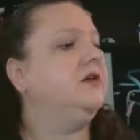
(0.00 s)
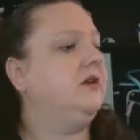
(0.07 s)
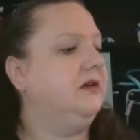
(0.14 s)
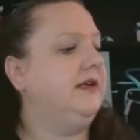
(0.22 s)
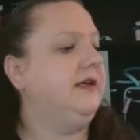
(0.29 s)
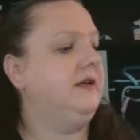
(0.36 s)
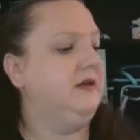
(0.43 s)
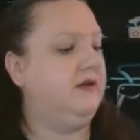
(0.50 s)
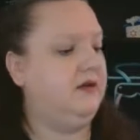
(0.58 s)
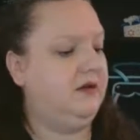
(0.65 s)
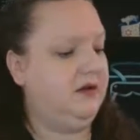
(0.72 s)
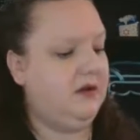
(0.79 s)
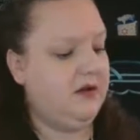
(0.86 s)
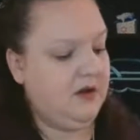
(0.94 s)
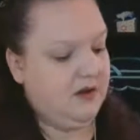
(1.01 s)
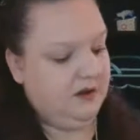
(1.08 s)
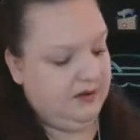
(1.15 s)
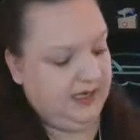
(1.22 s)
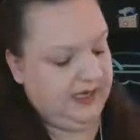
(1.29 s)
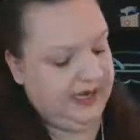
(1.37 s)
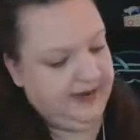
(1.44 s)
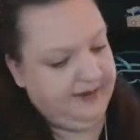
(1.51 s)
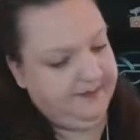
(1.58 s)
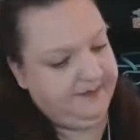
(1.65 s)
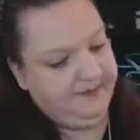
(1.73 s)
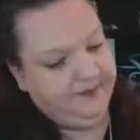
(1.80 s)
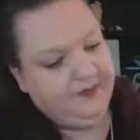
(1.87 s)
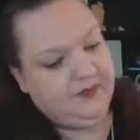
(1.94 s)
Go ahead. Okay,
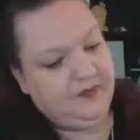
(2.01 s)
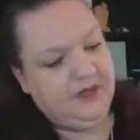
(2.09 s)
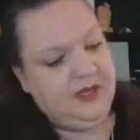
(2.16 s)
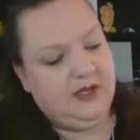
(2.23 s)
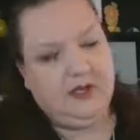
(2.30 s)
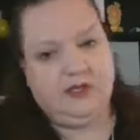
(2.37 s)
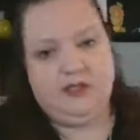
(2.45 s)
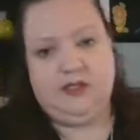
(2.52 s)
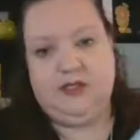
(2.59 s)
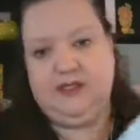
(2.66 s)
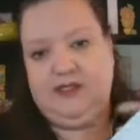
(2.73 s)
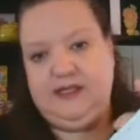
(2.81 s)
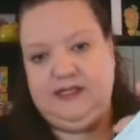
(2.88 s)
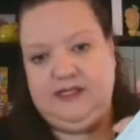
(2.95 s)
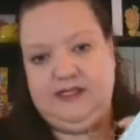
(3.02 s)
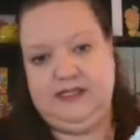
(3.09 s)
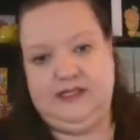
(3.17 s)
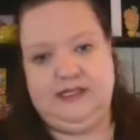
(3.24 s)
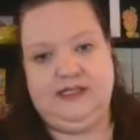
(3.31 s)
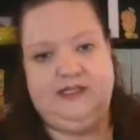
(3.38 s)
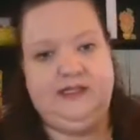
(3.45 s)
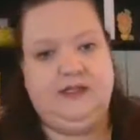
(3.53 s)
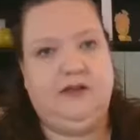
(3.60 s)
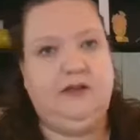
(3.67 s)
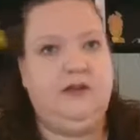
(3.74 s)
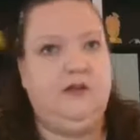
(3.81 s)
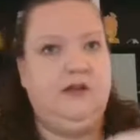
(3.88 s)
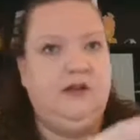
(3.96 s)
so then this is
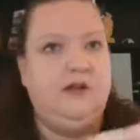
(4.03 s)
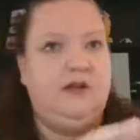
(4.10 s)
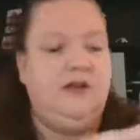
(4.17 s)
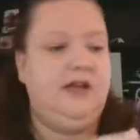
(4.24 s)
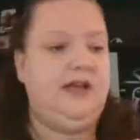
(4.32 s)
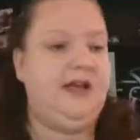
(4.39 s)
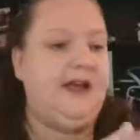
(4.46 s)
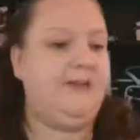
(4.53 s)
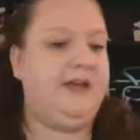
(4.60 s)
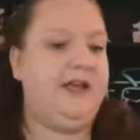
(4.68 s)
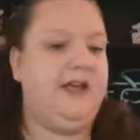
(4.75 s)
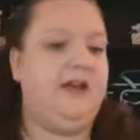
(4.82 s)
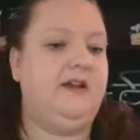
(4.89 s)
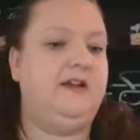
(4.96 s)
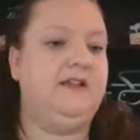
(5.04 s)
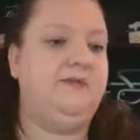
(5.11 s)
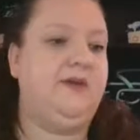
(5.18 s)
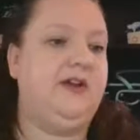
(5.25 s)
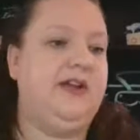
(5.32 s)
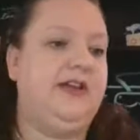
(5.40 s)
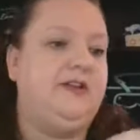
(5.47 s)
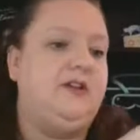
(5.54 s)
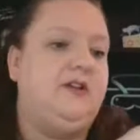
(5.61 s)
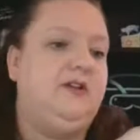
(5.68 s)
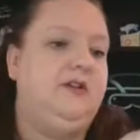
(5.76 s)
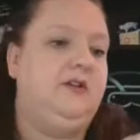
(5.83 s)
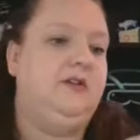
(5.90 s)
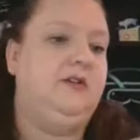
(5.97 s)
Abigail's
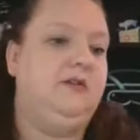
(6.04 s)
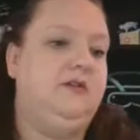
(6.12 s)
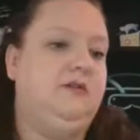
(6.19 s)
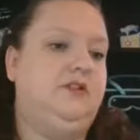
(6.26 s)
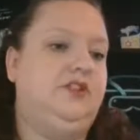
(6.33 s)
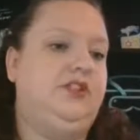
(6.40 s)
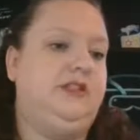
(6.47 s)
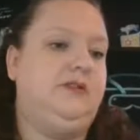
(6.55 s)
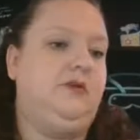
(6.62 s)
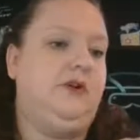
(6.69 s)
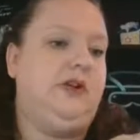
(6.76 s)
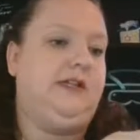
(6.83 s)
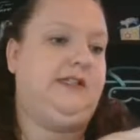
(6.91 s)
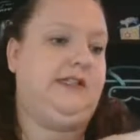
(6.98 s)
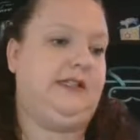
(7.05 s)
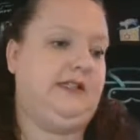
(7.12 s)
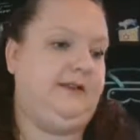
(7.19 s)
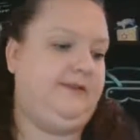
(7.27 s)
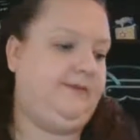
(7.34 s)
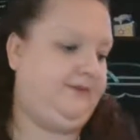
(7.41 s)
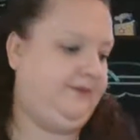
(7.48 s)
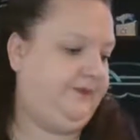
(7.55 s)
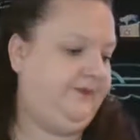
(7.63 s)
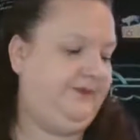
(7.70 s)
binder, who just walked in.